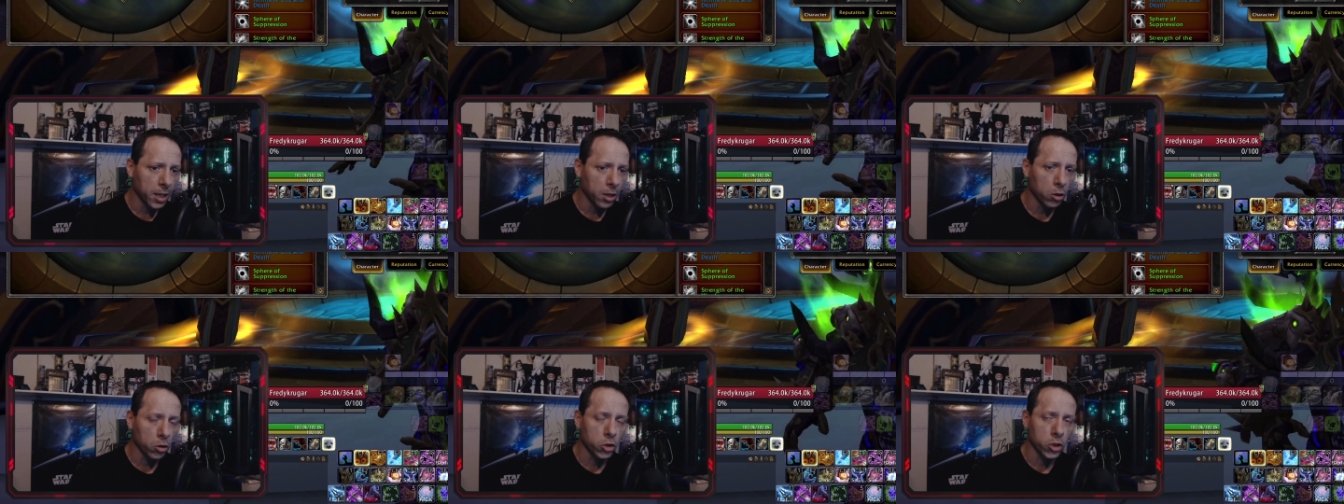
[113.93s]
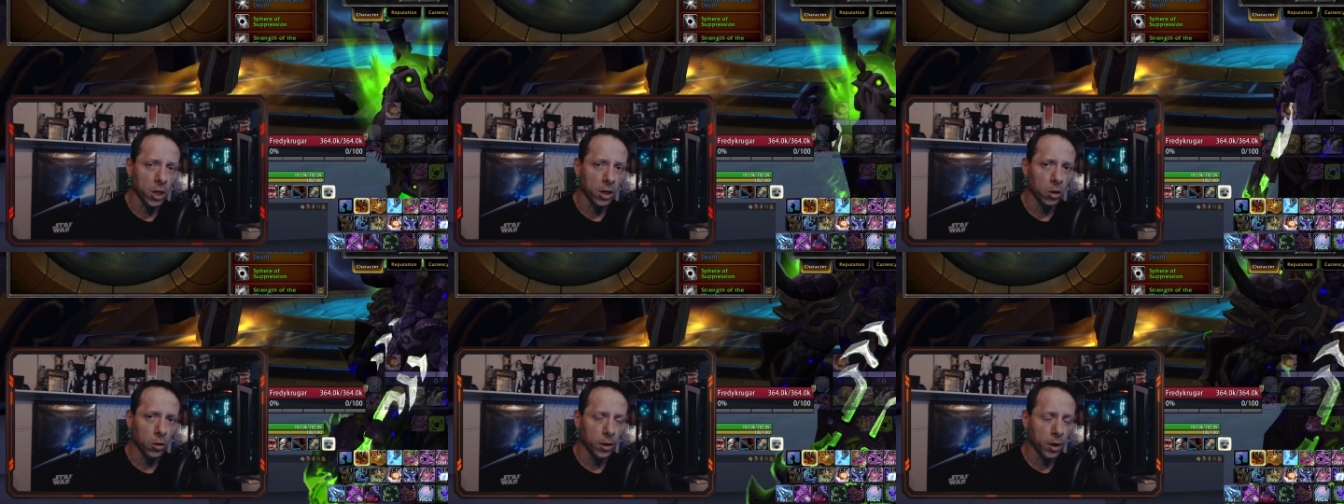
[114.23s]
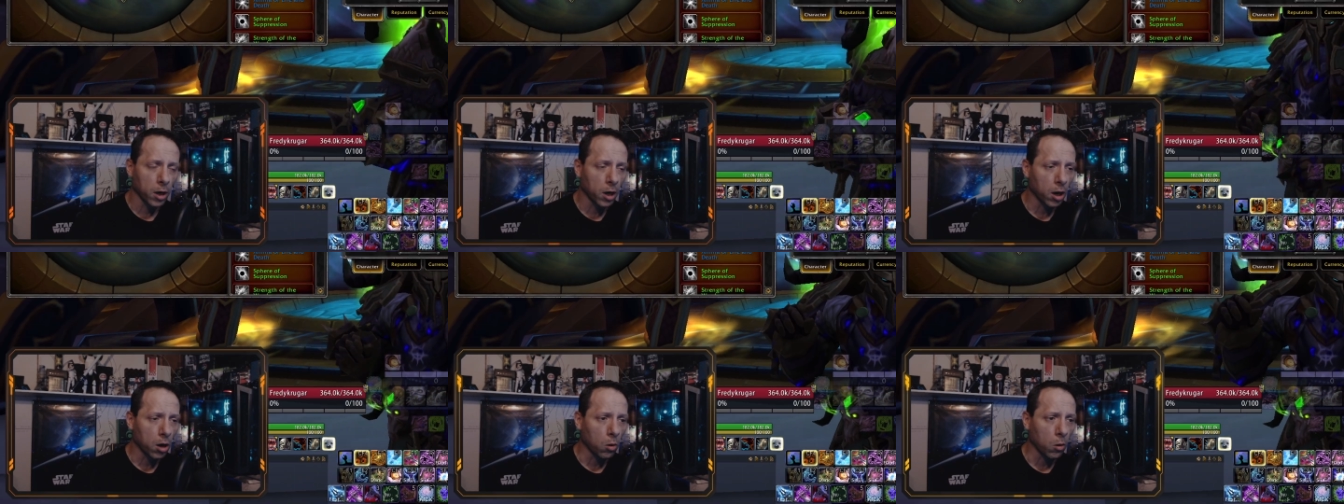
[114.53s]
you generally
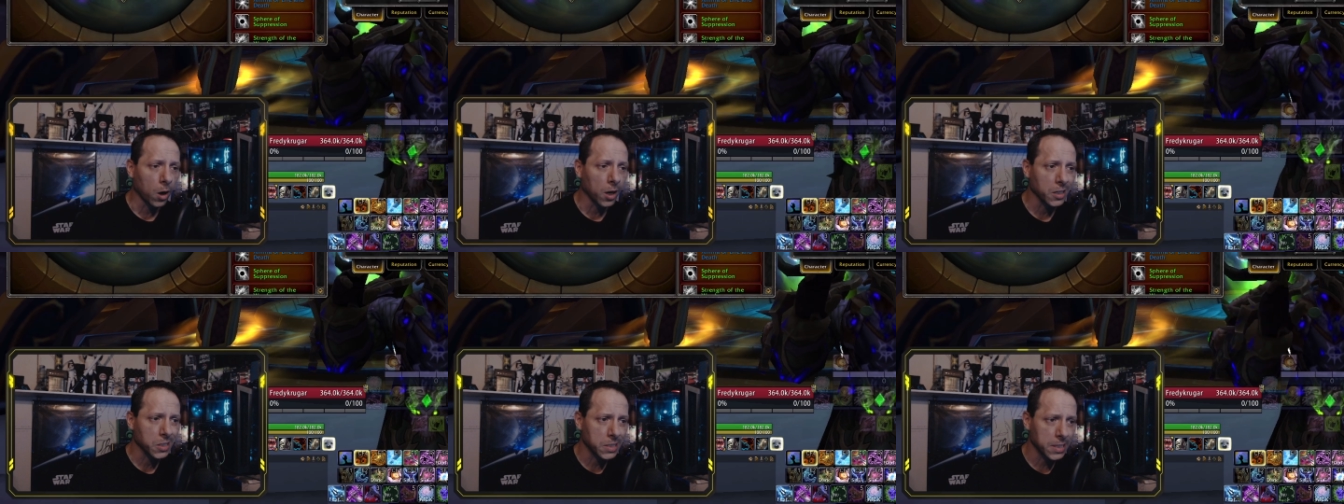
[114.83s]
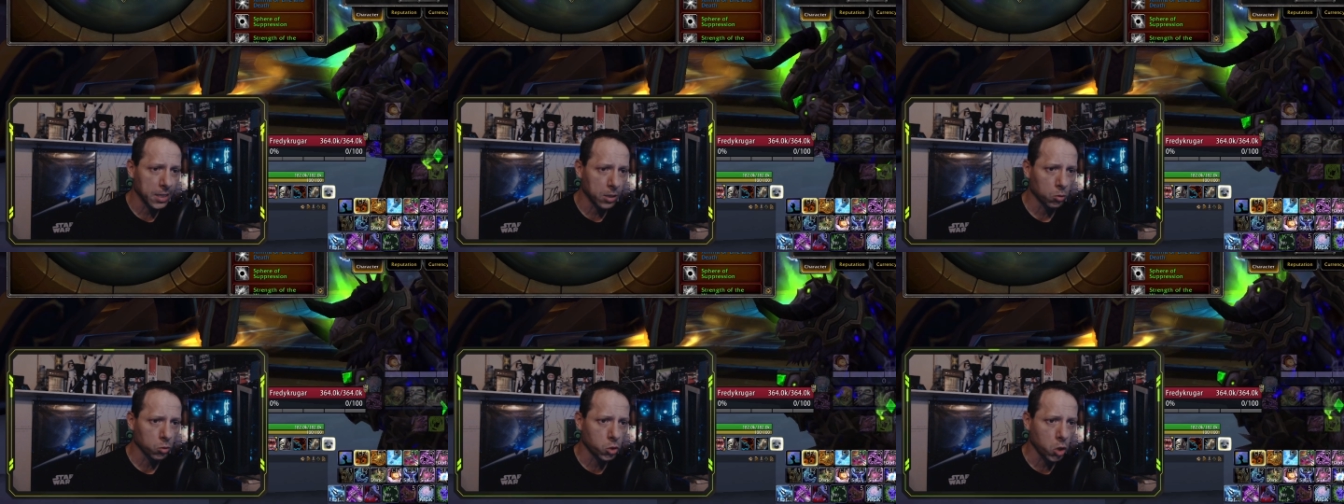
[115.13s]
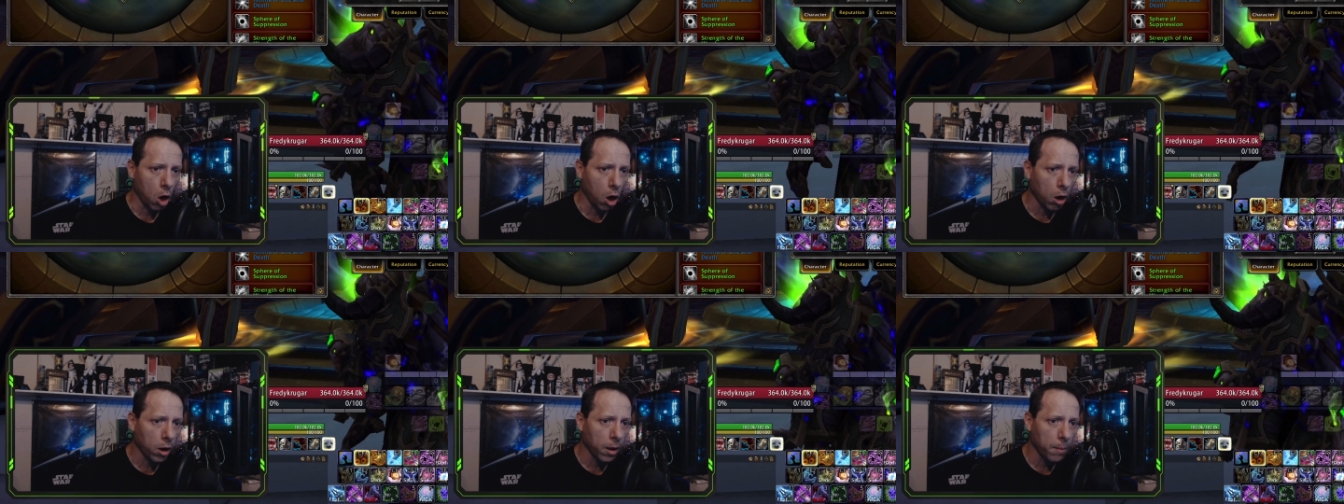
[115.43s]
are going to run a single
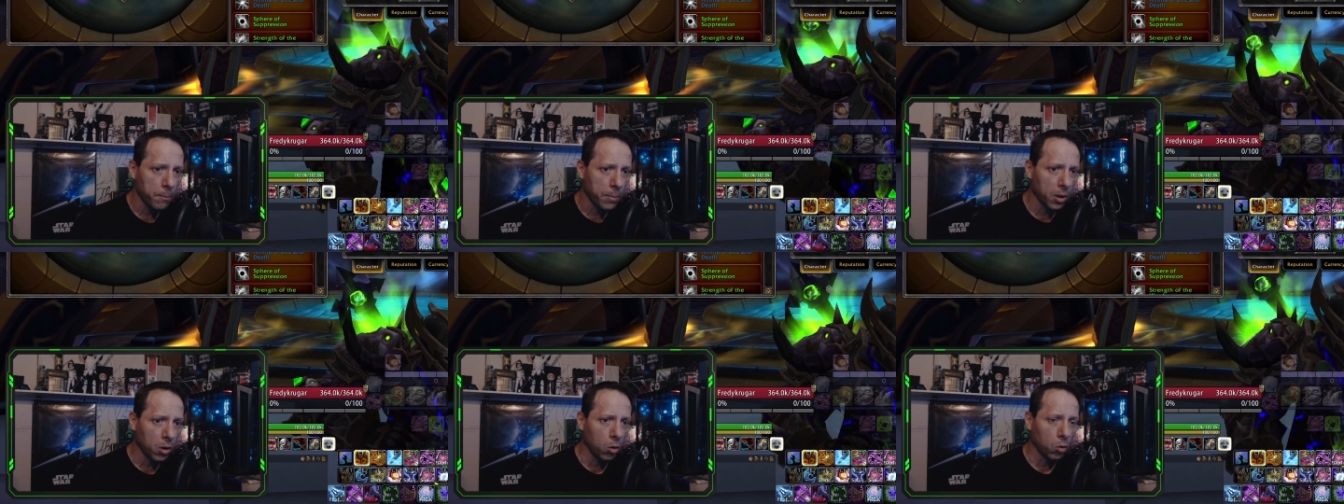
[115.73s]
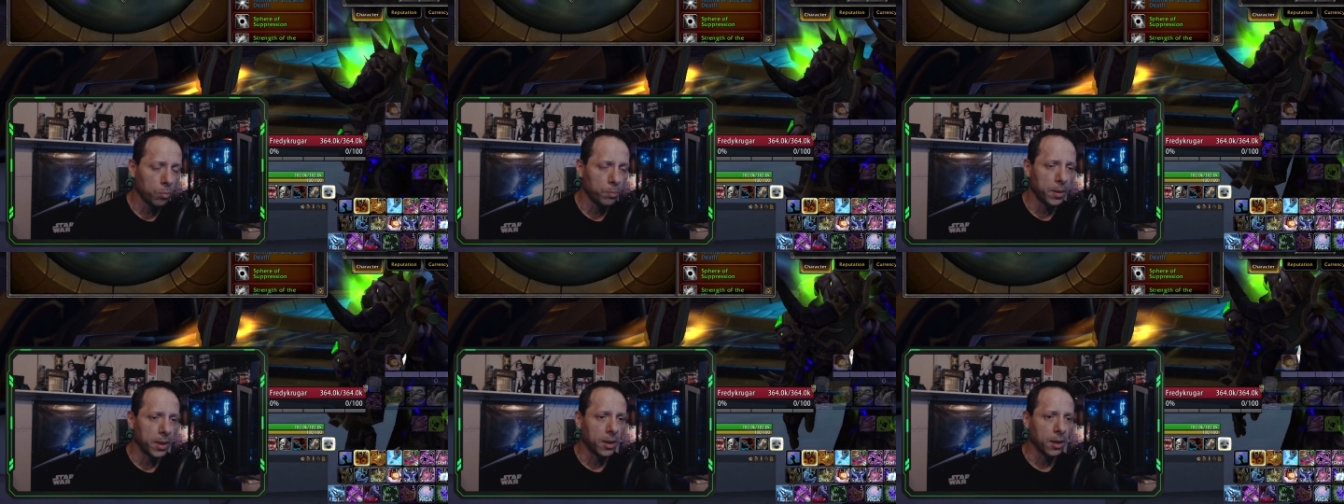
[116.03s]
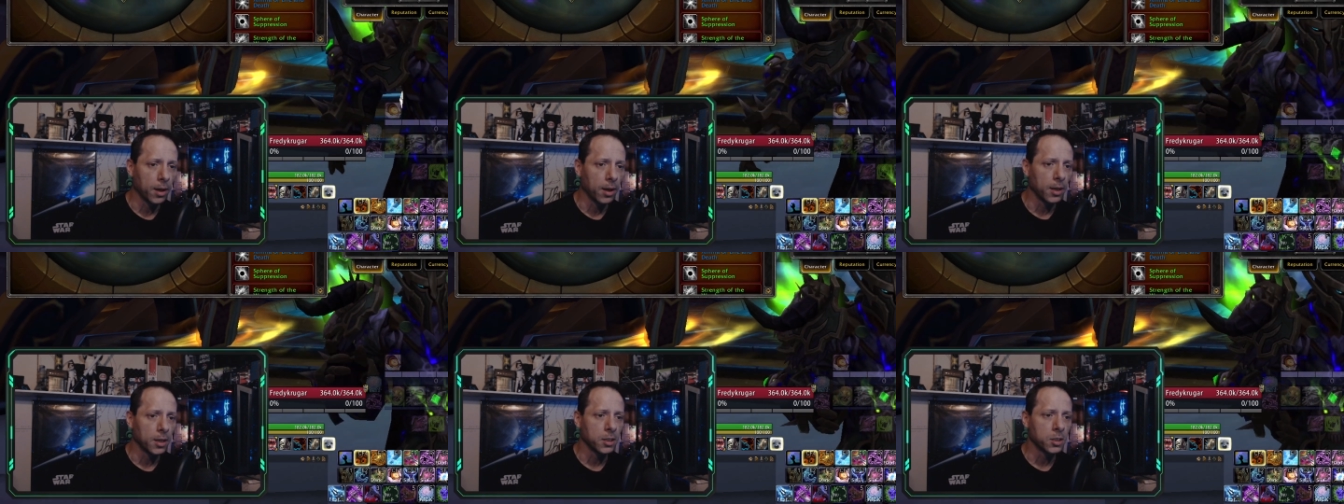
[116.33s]
target build
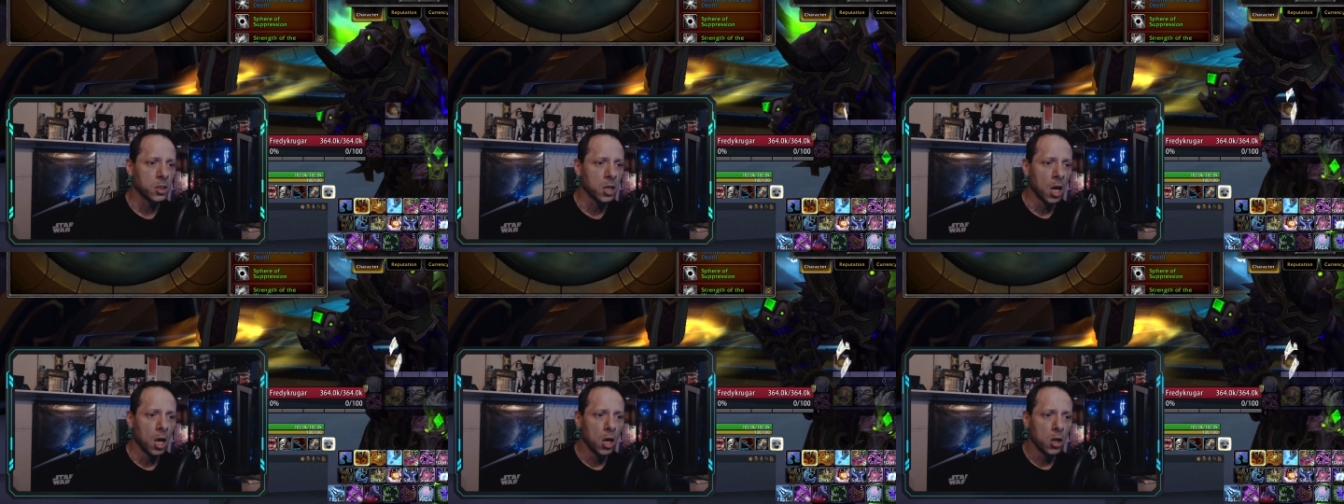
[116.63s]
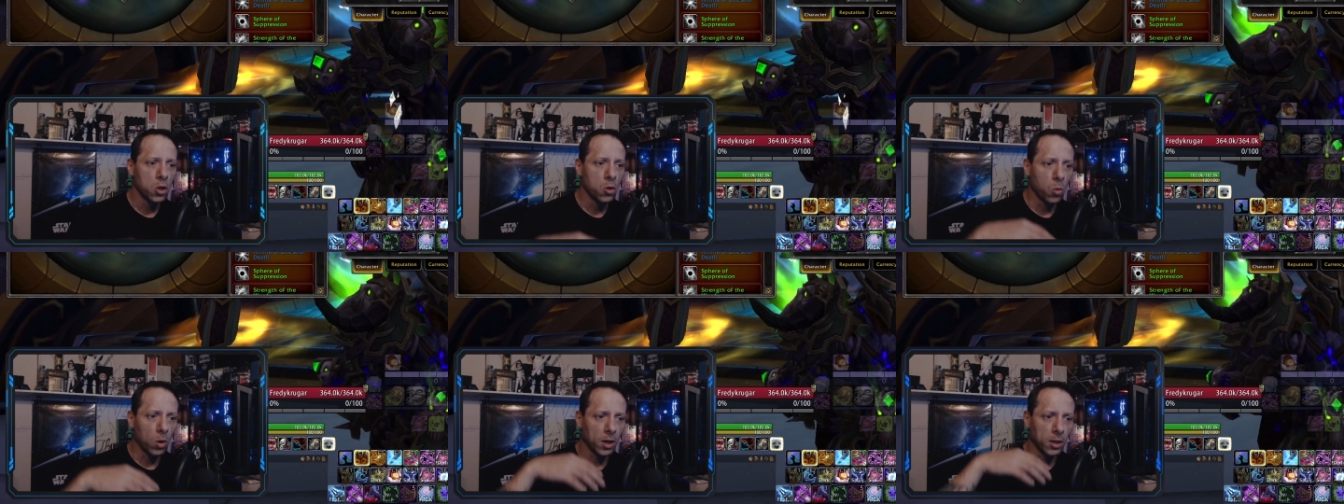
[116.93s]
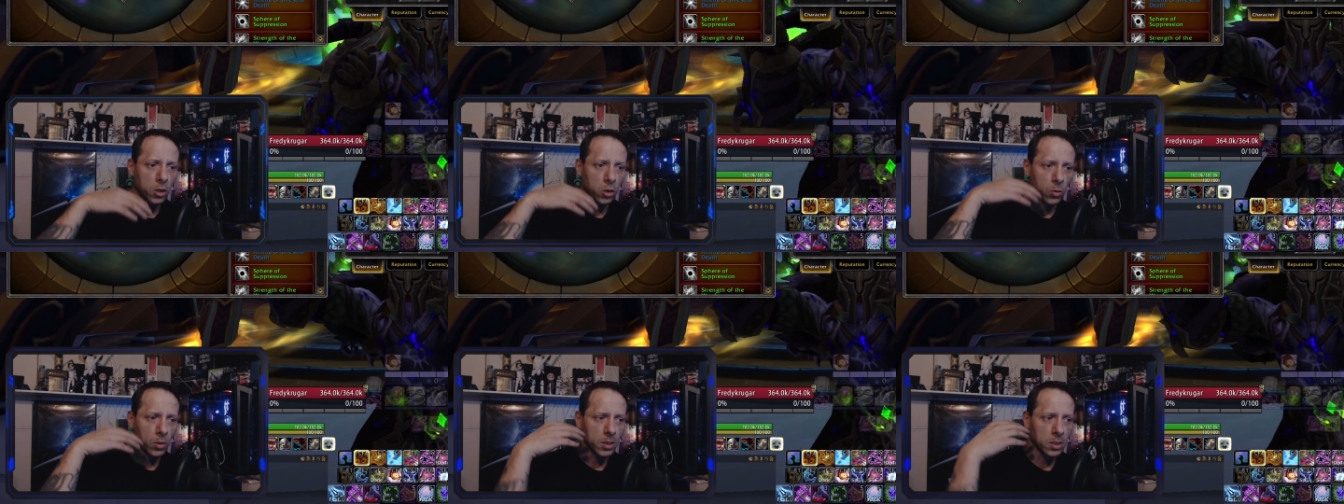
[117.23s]
because you want
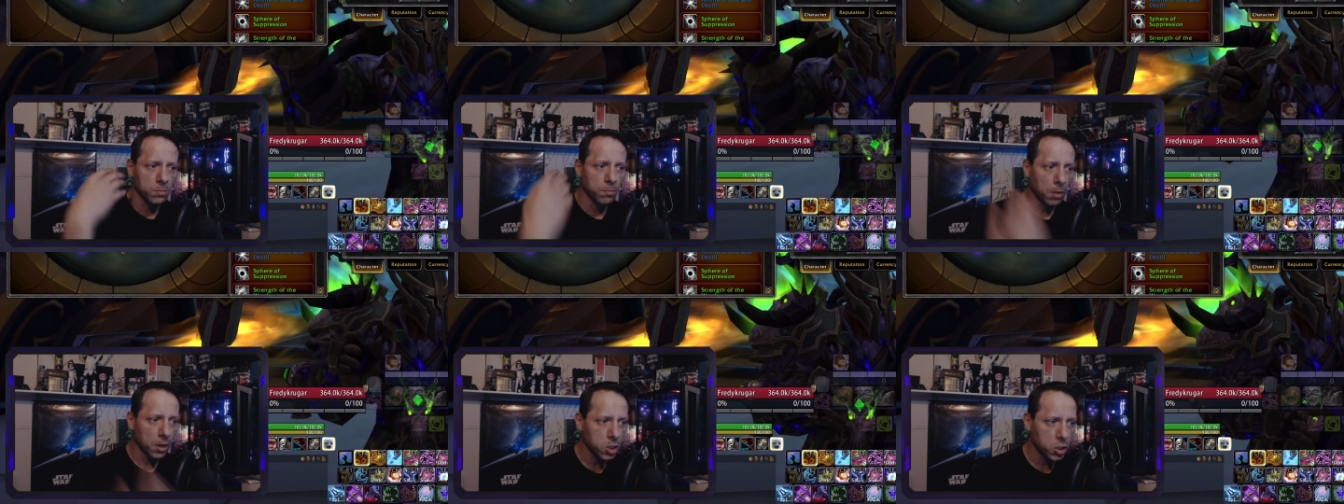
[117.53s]
to do as much